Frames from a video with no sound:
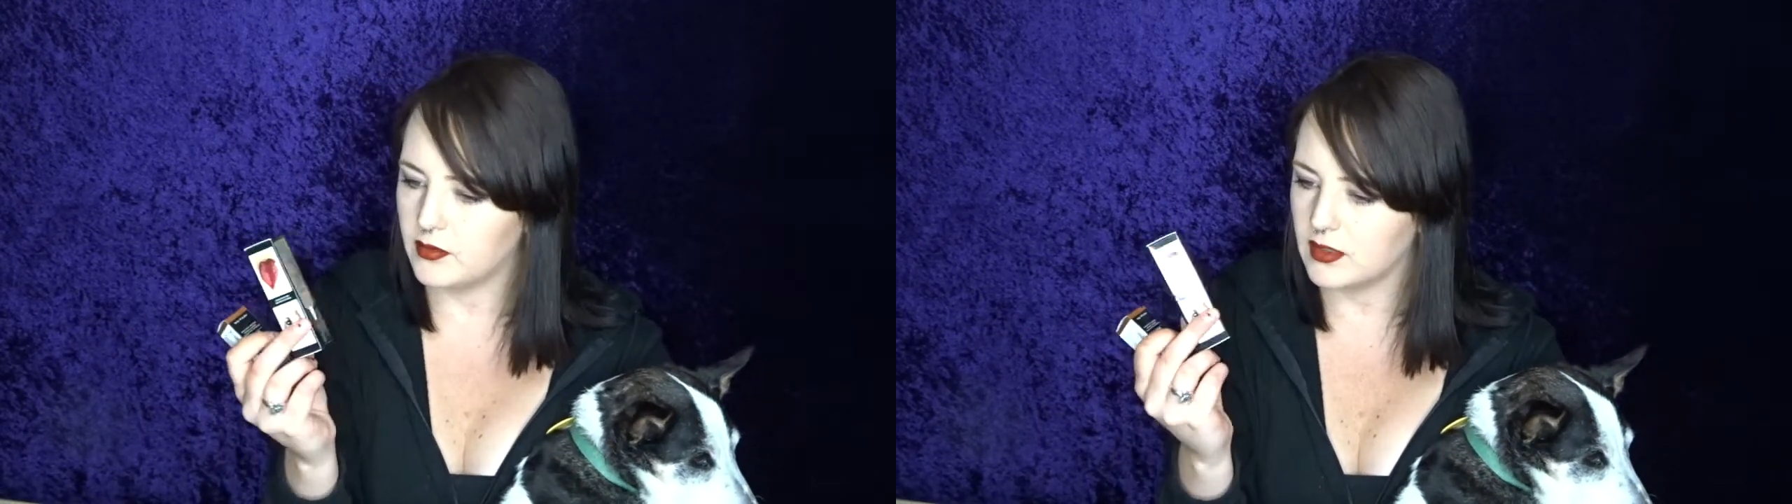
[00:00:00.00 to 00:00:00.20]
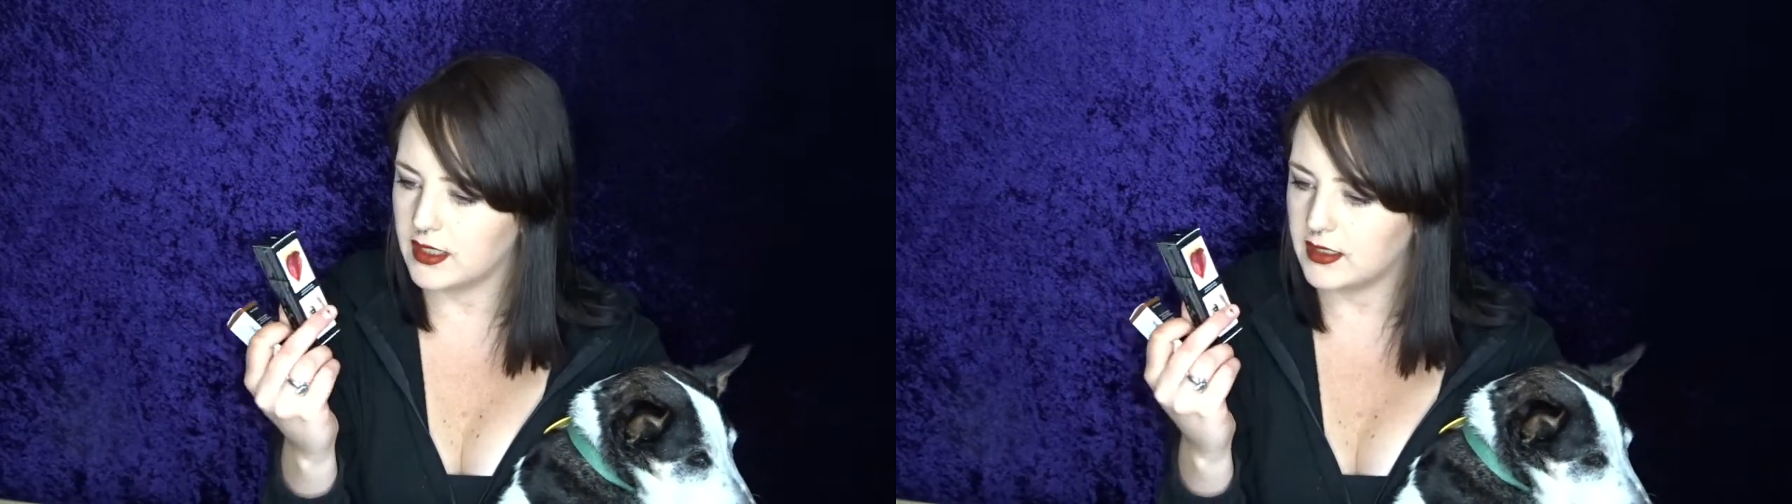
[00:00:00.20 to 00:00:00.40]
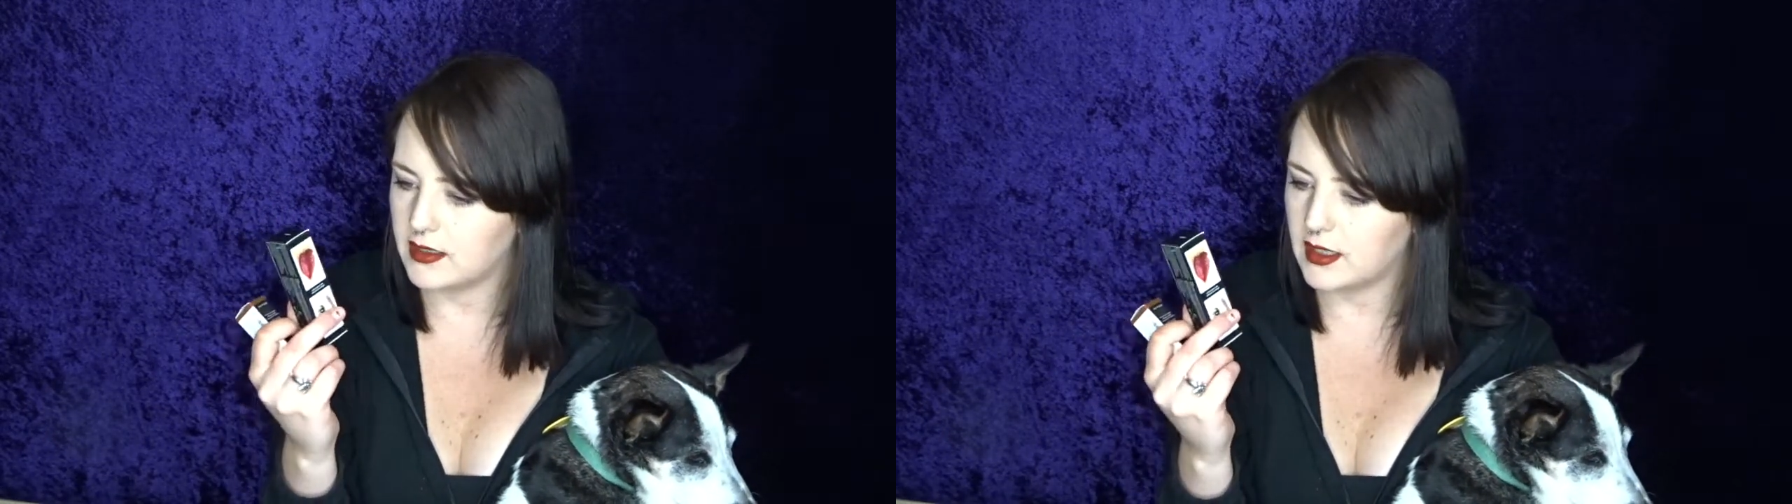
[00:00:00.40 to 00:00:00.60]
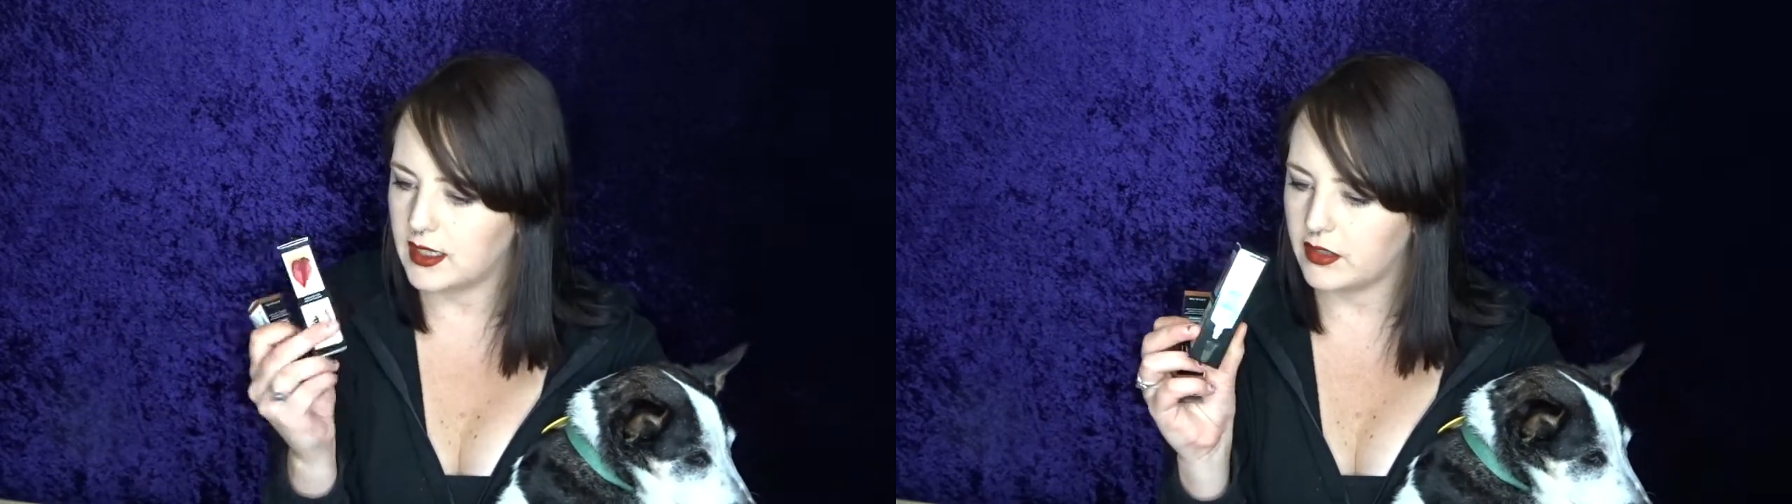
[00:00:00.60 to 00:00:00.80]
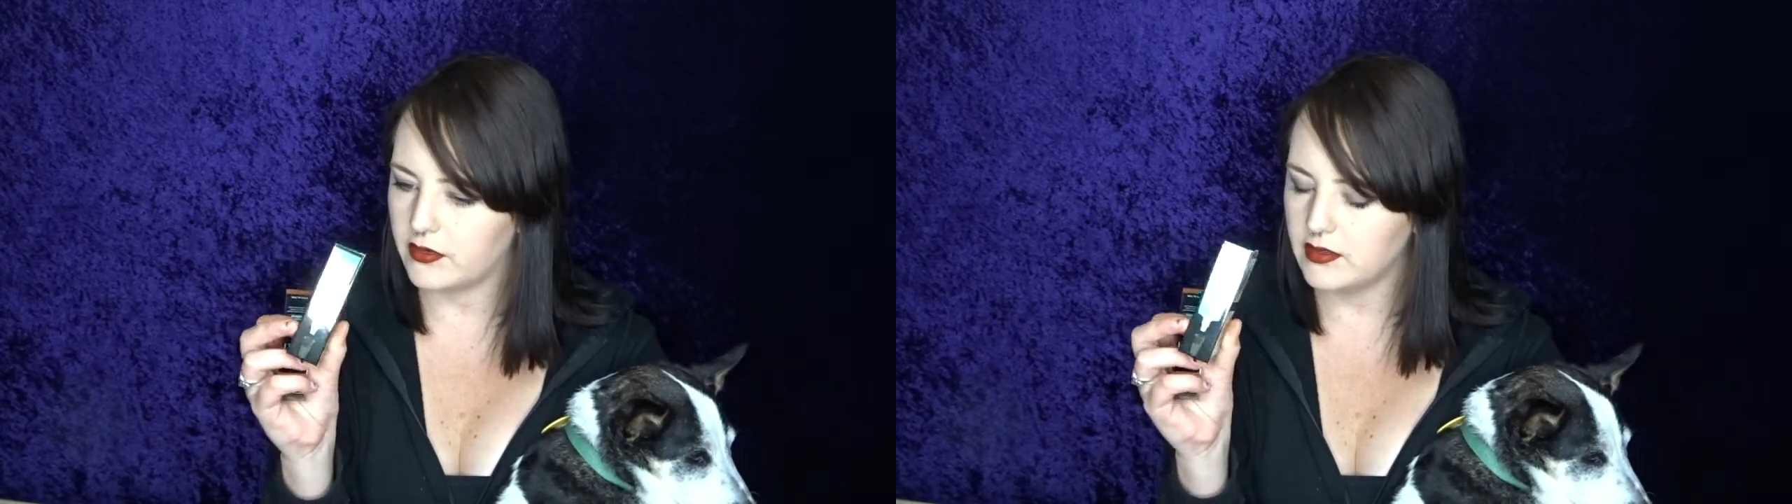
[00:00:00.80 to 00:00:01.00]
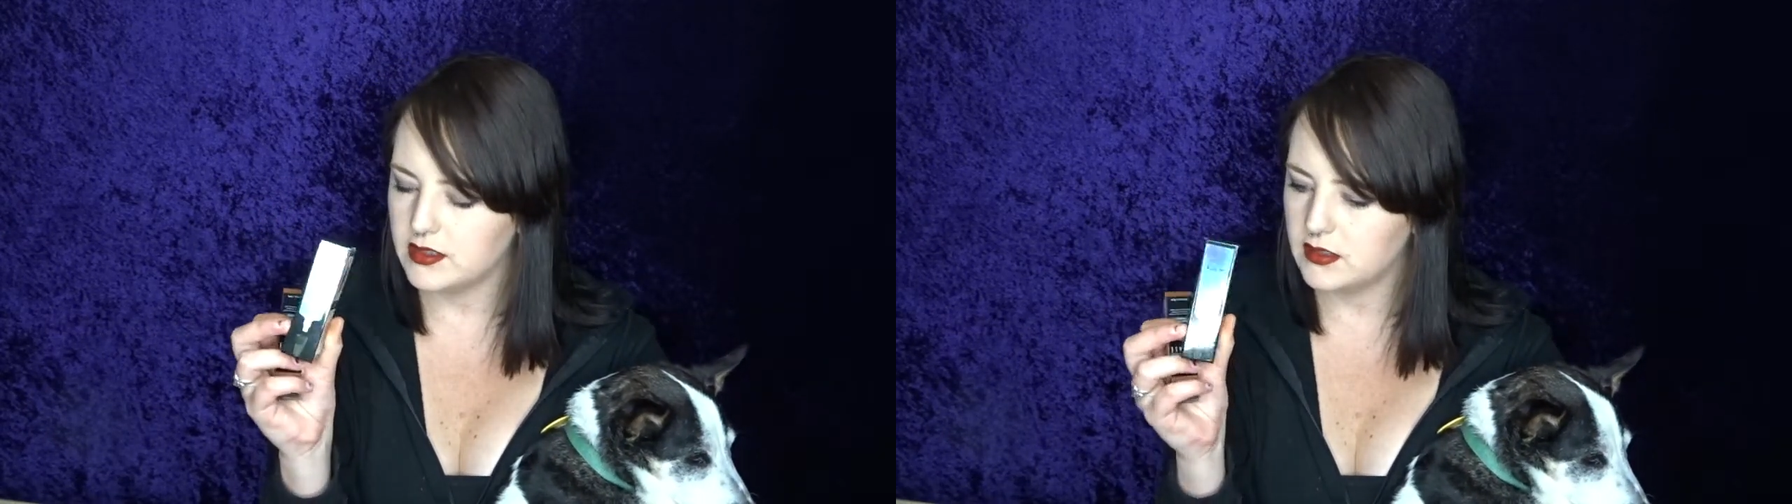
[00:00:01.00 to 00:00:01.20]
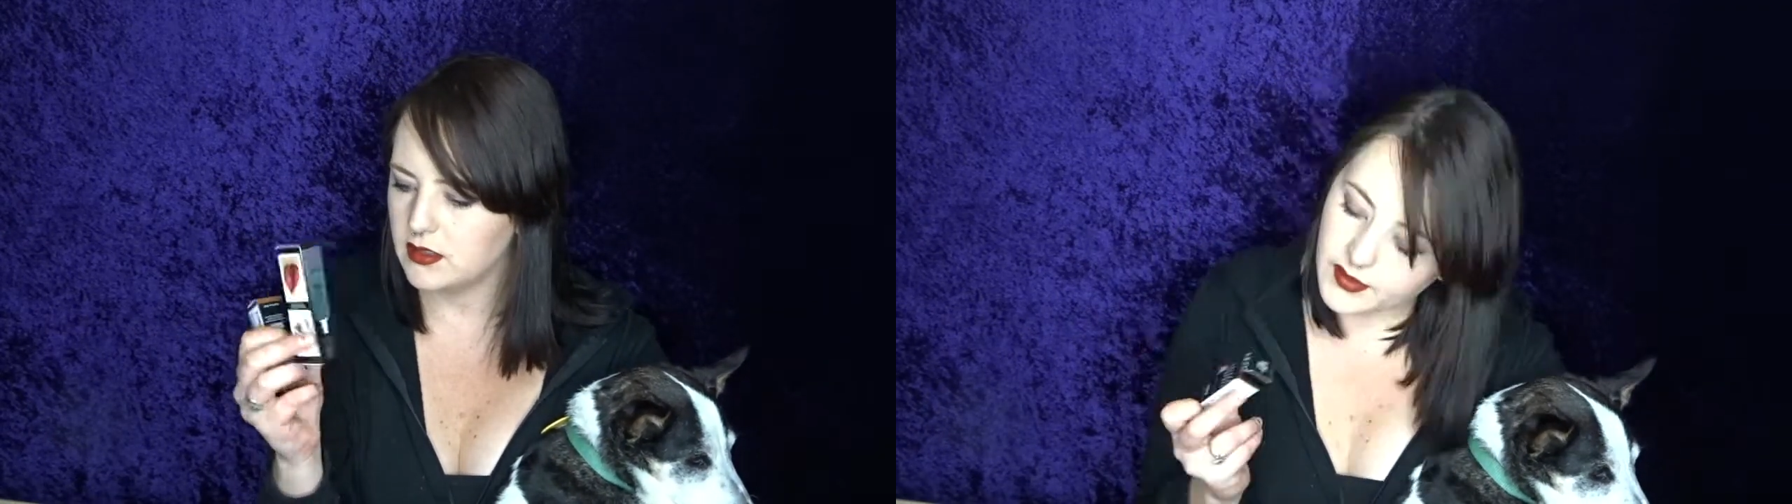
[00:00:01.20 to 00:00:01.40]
glitter that I use.